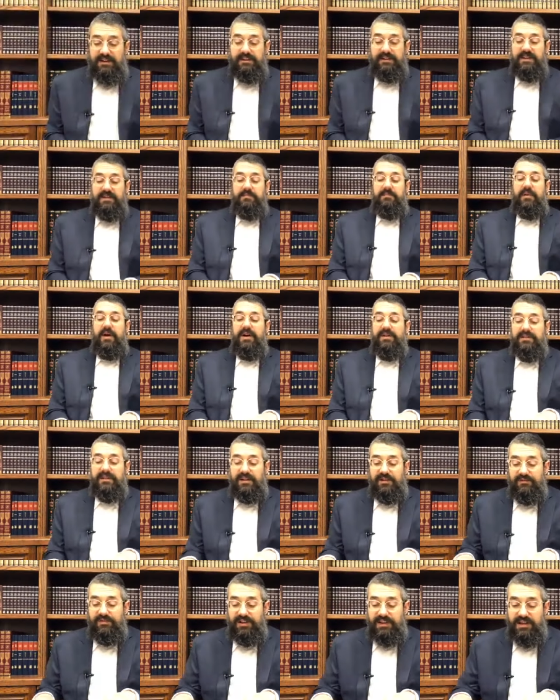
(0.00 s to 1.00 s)

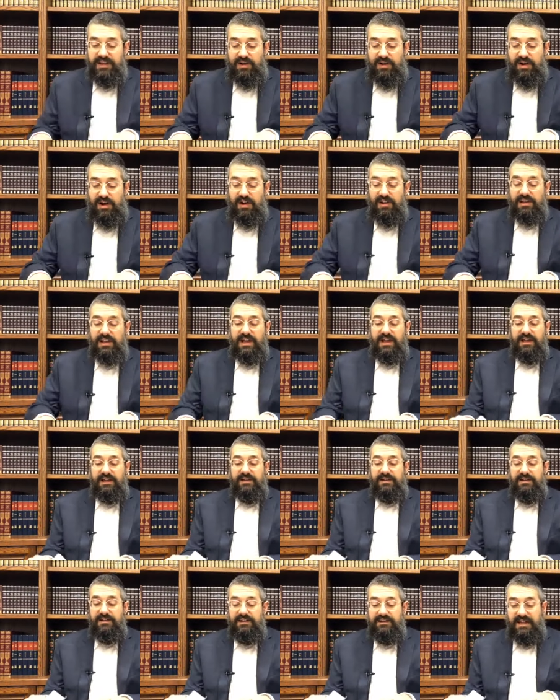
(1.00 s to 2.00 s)
libatel
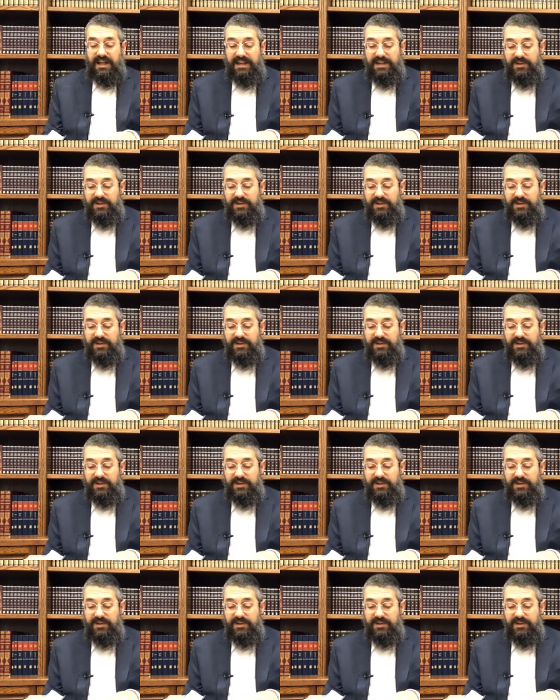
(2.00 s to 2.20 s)
v'likolel that